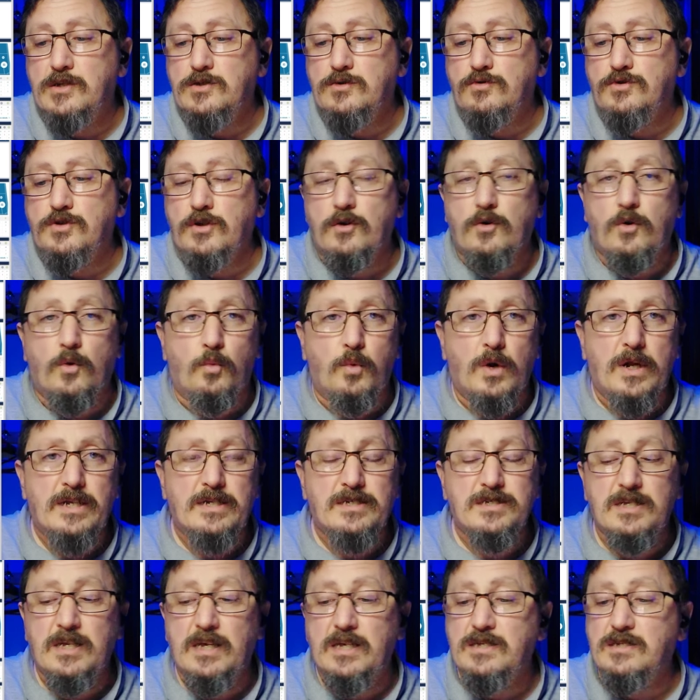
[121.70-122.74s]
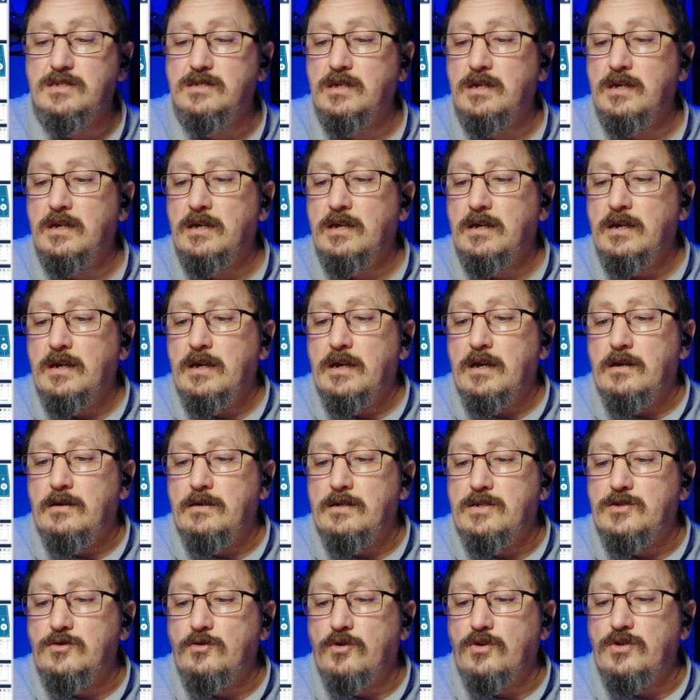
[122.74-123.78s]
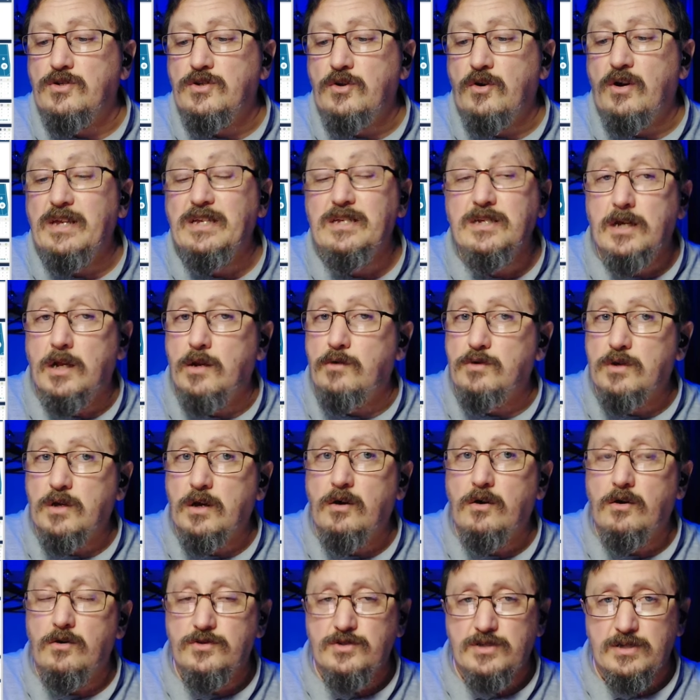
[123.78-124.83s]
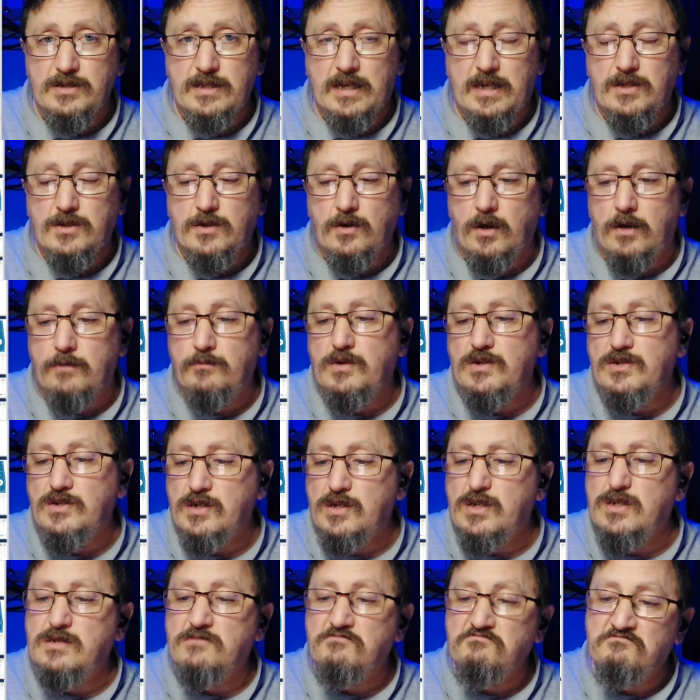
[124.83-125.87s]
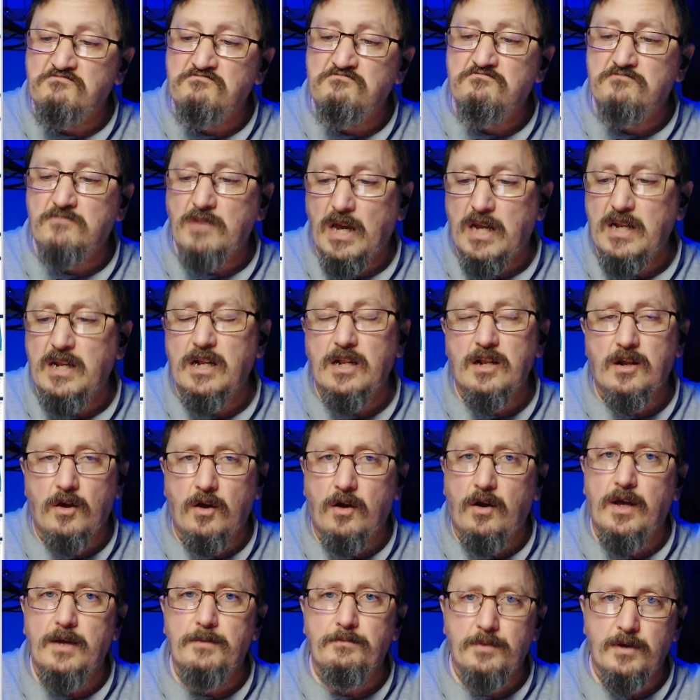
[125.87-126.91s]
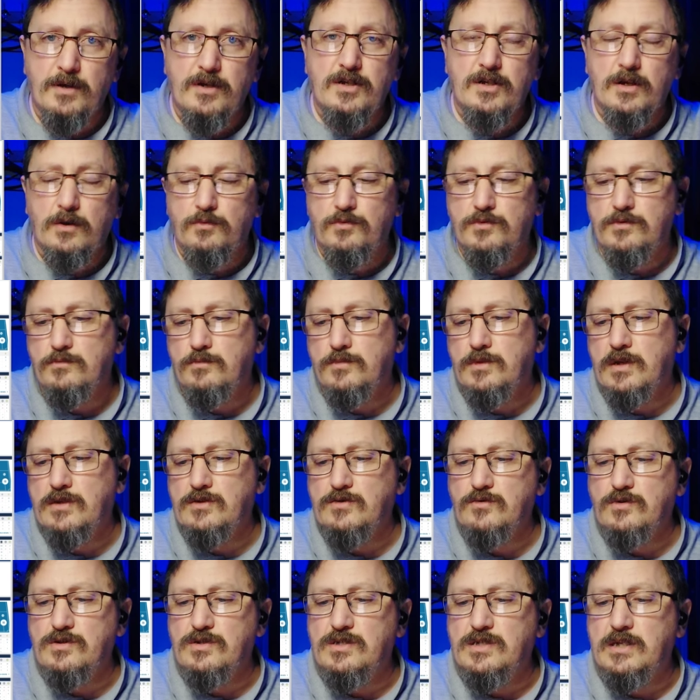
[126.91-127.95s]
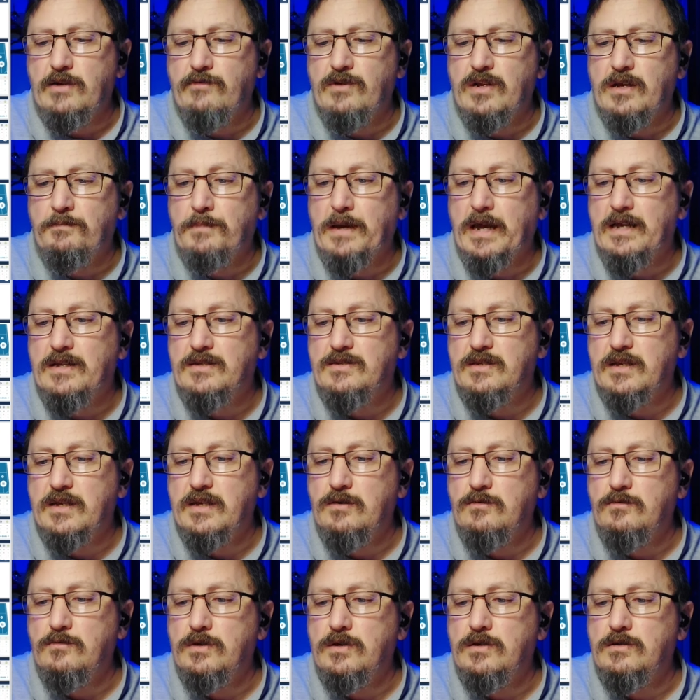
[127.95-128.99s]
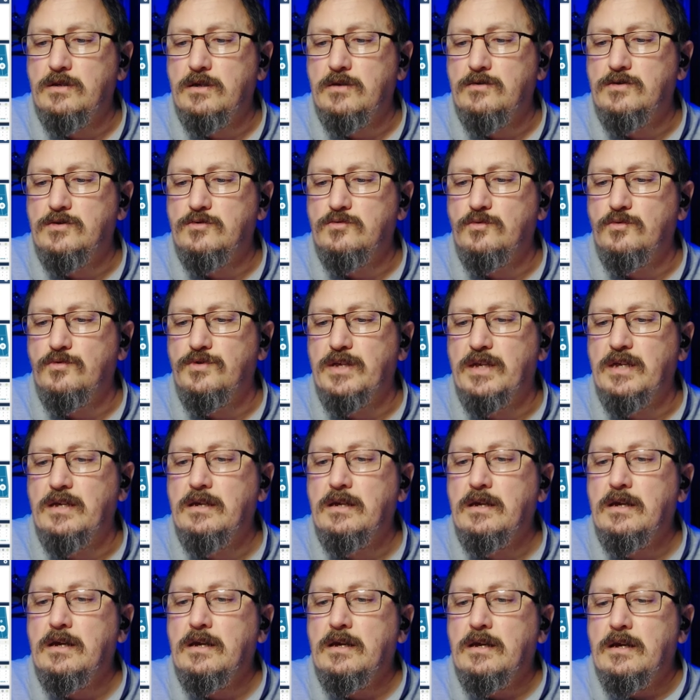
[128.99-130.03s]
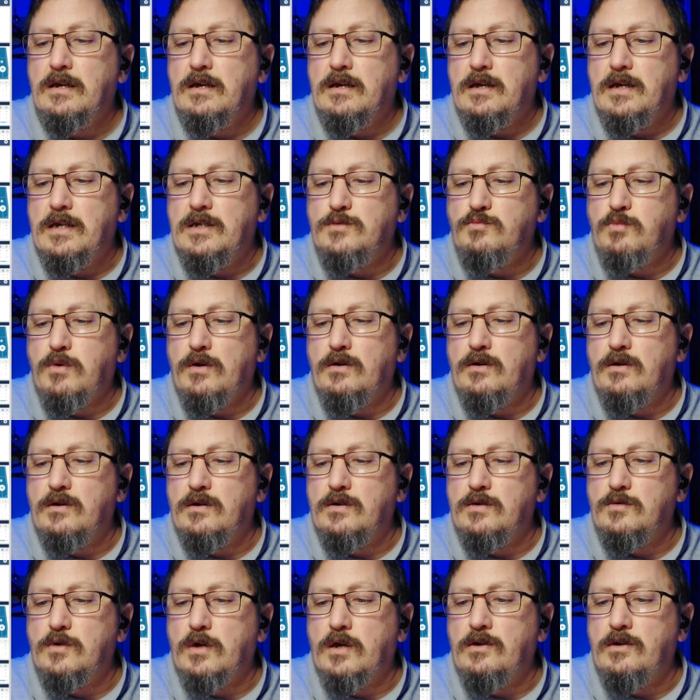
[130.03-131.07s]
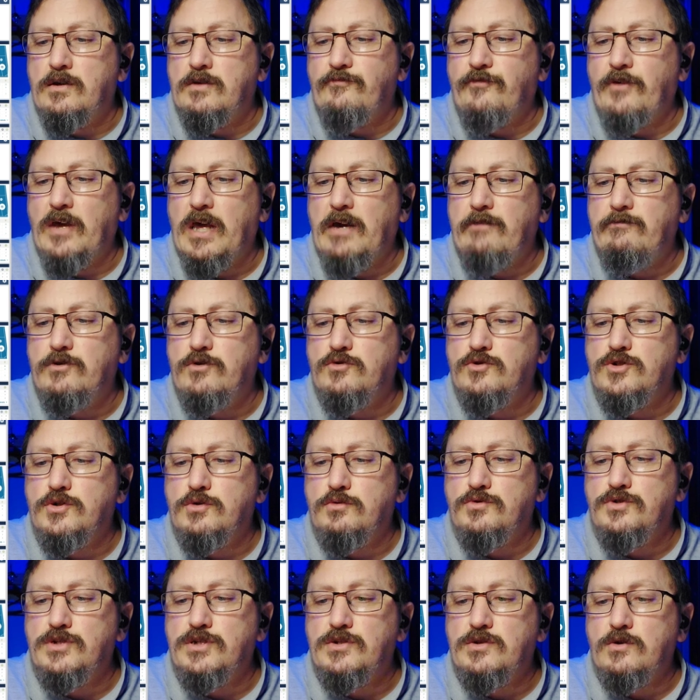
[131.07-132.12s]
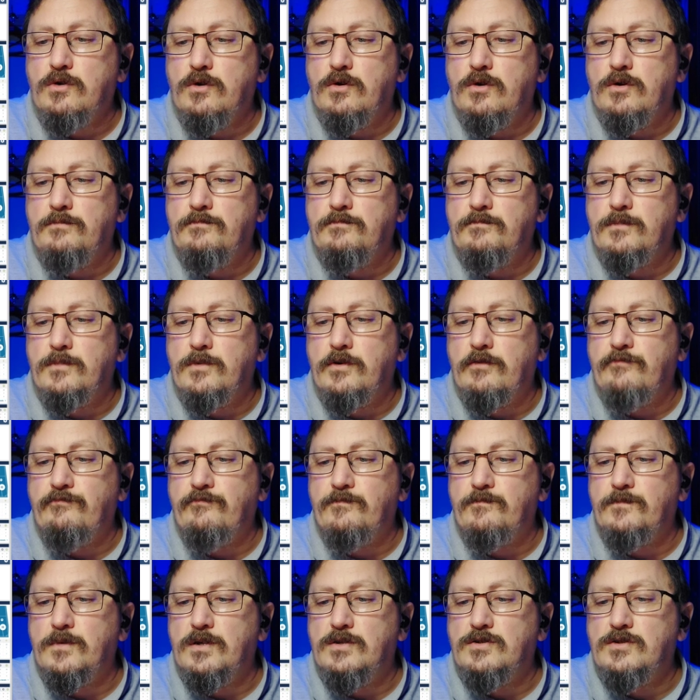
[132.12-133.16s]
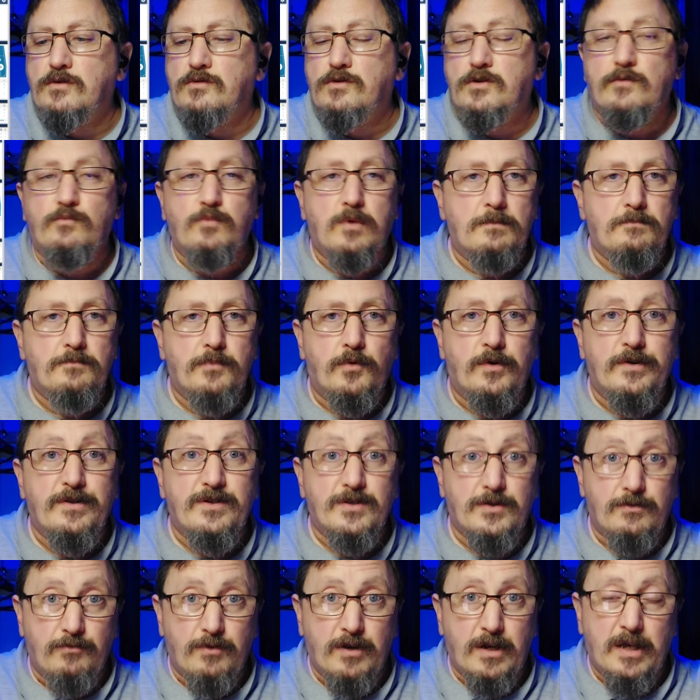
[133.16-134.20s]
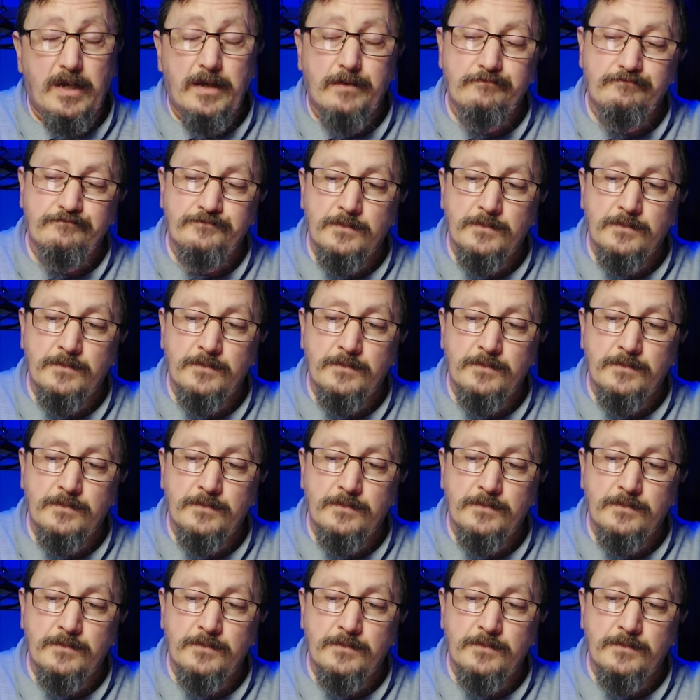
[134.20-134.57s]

He's also got 1 assist. He's got 9 yellow cards in that time, which is a little high, but you know, that's not necessarily a bad thing in that sort of thing. He's for Ariel George, he's got a total of 1.3.